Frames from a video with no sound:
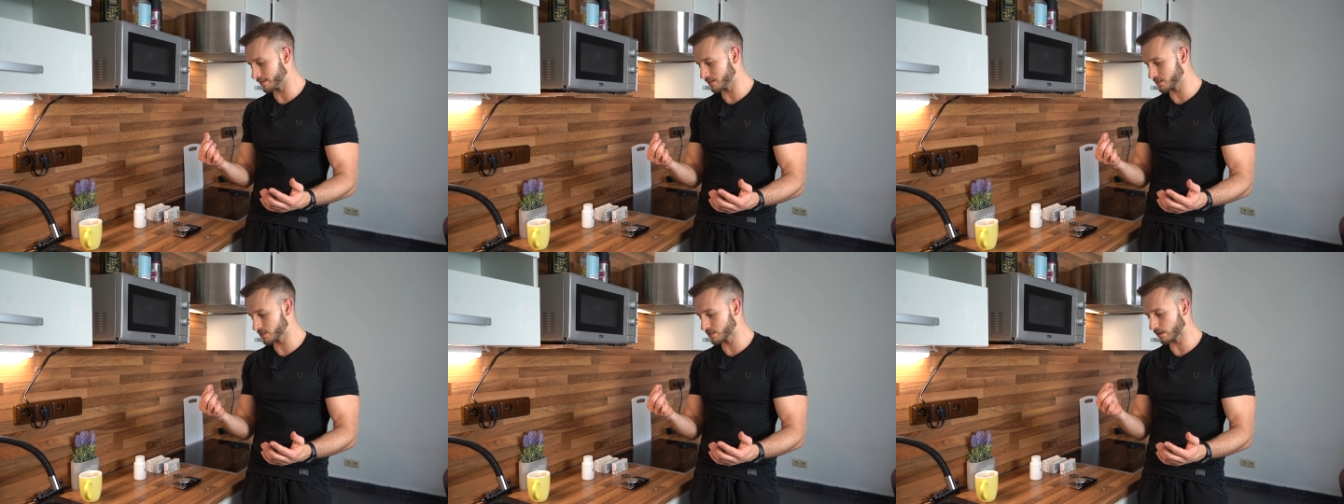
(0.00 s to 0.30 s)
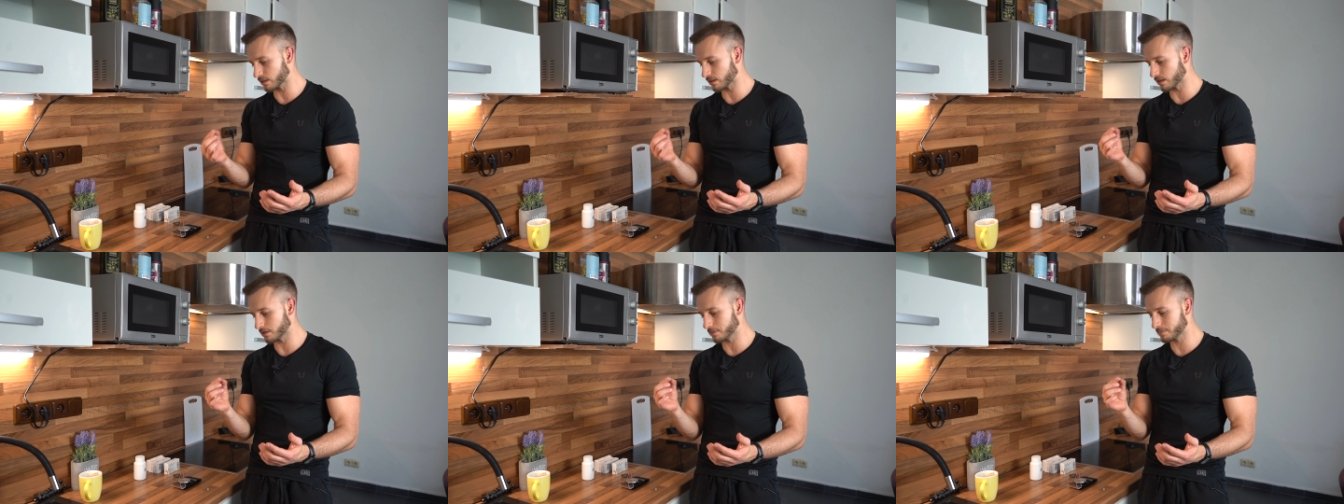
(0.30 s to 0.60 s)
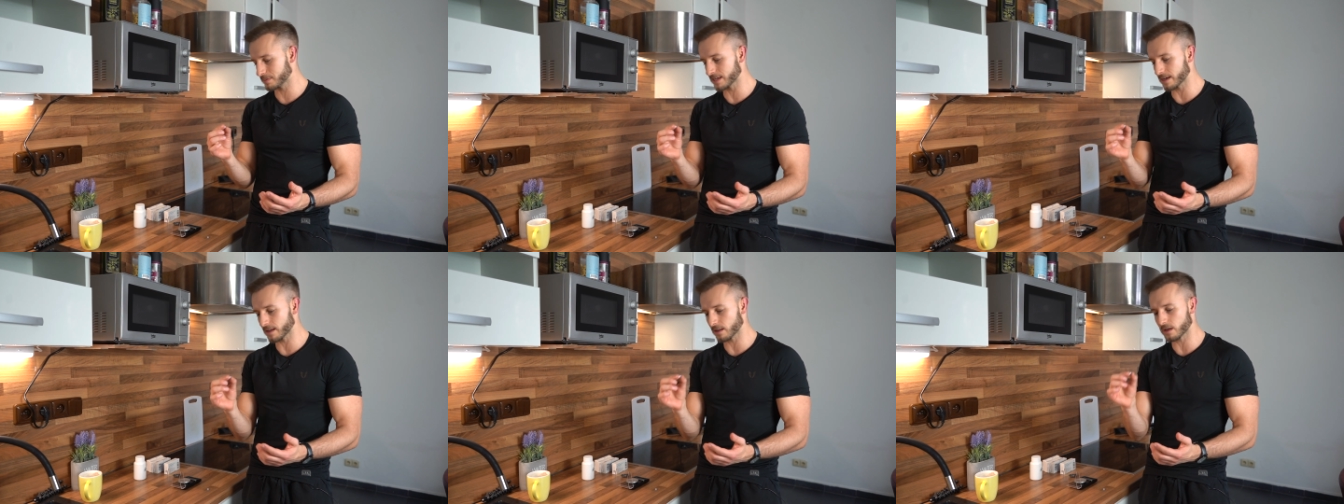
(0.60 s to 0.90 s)
There's not going to
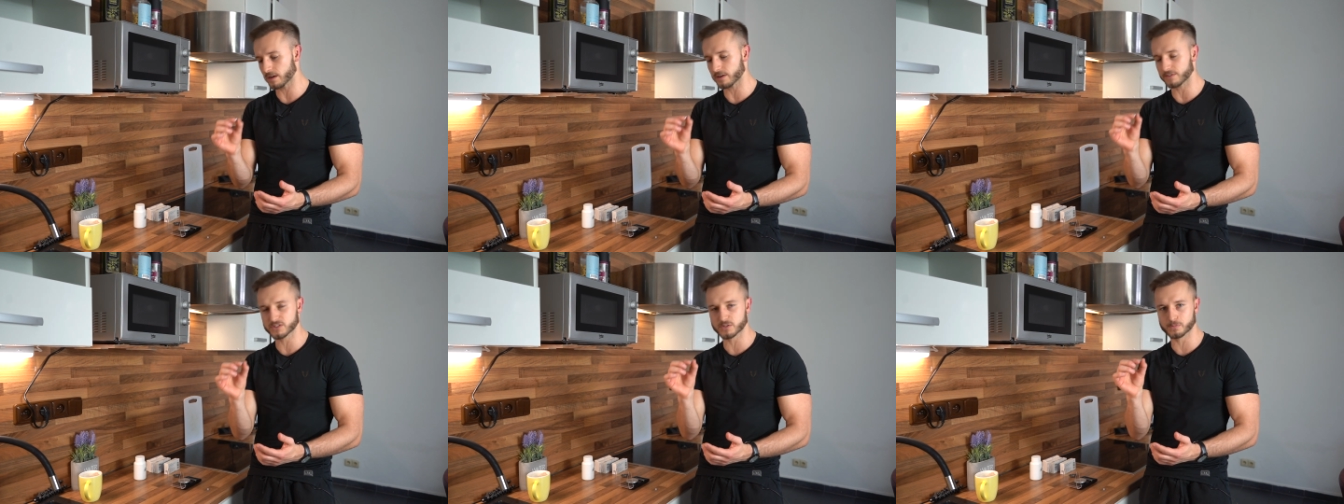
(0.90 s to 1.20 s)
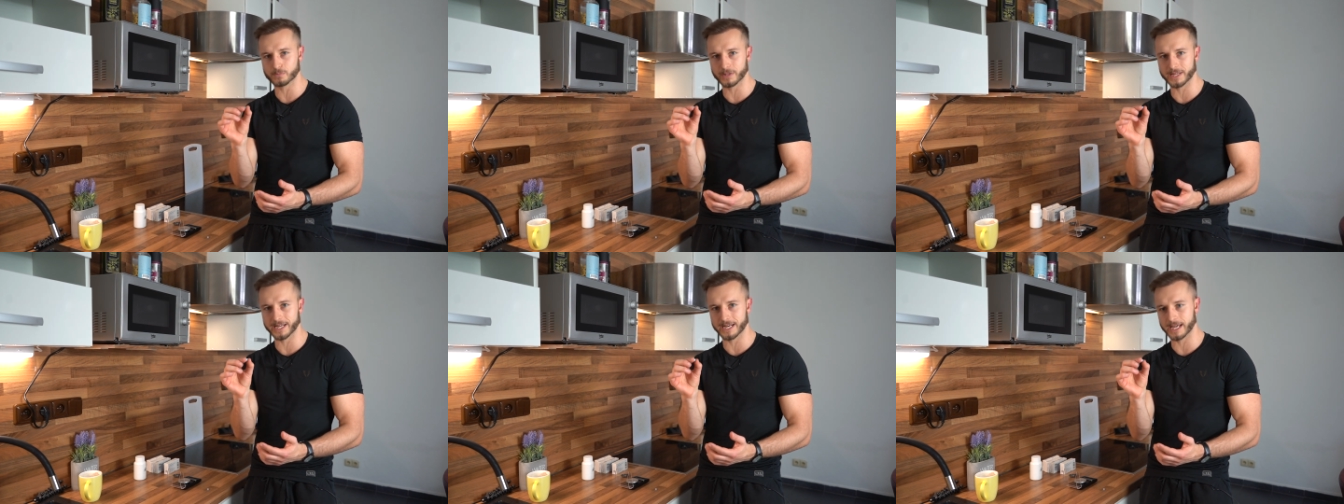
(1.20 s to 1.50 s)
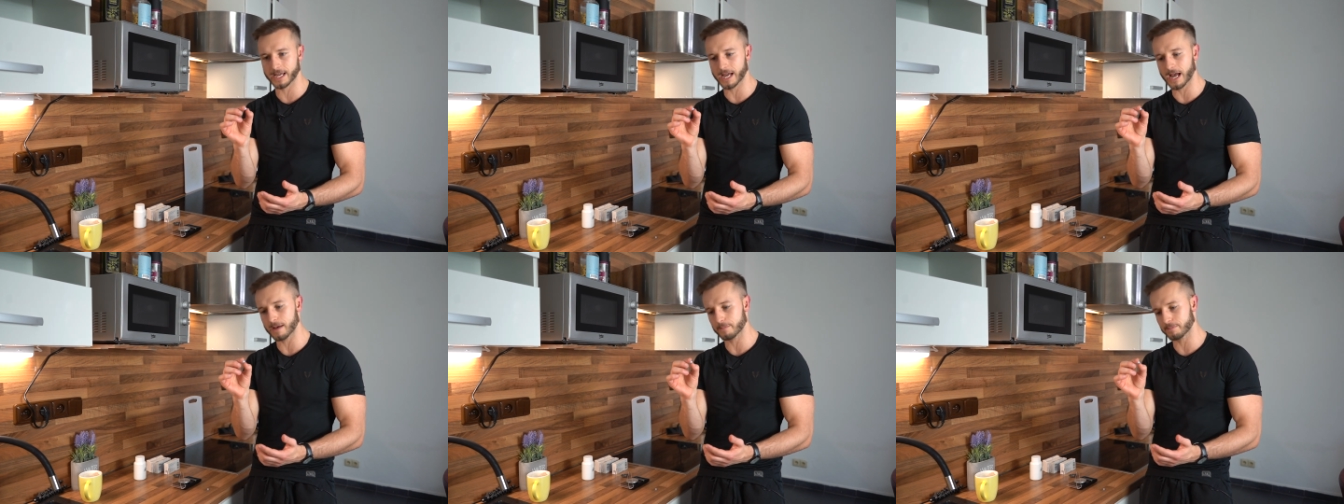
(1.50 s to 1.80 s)
be a lot of
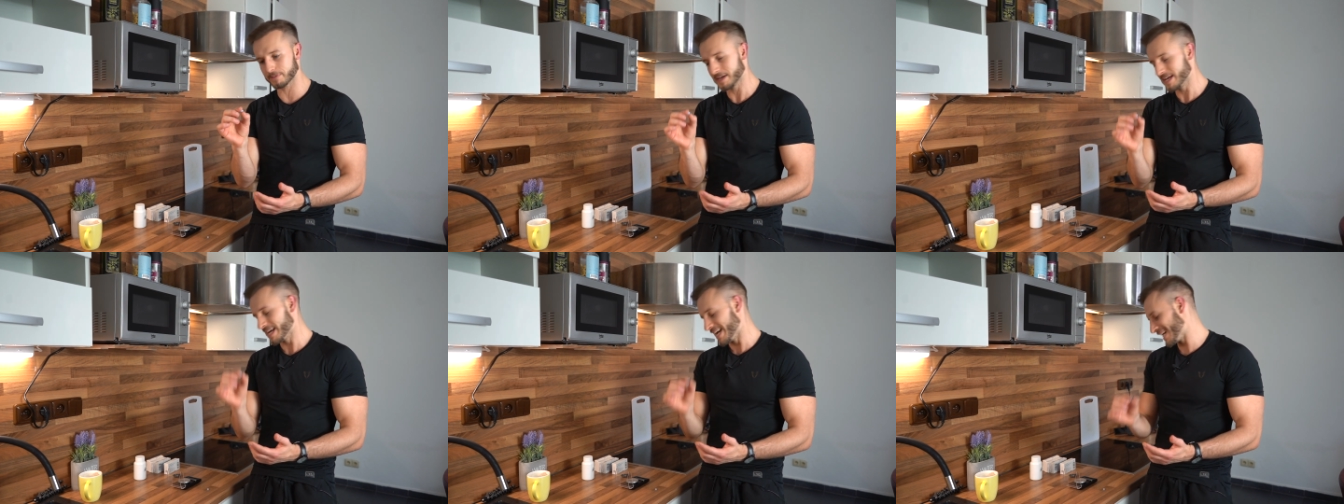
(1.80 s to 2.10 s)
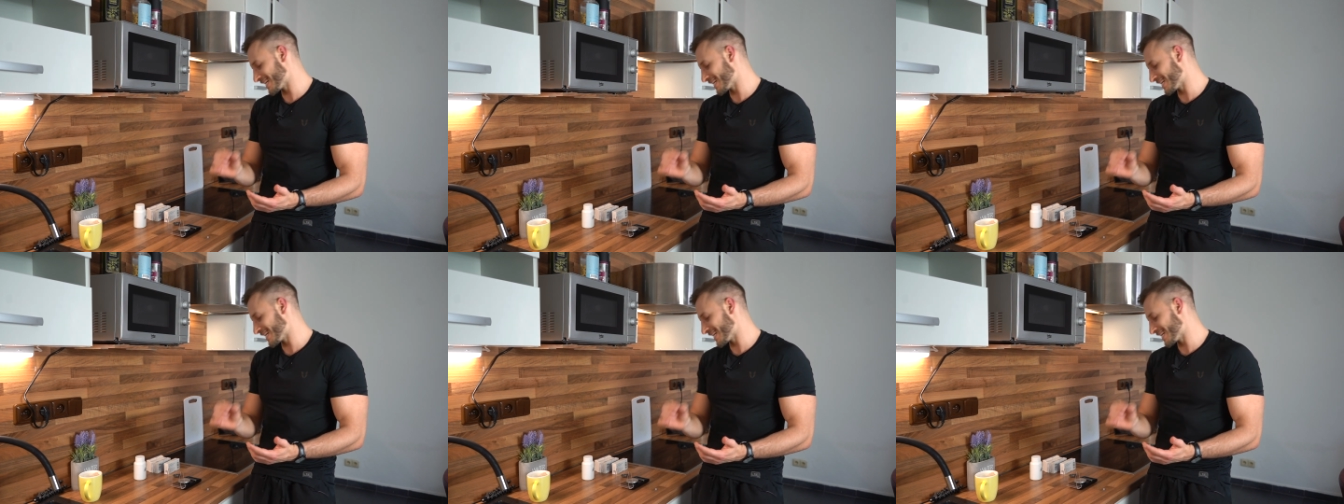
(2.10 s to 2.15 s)
splitting up.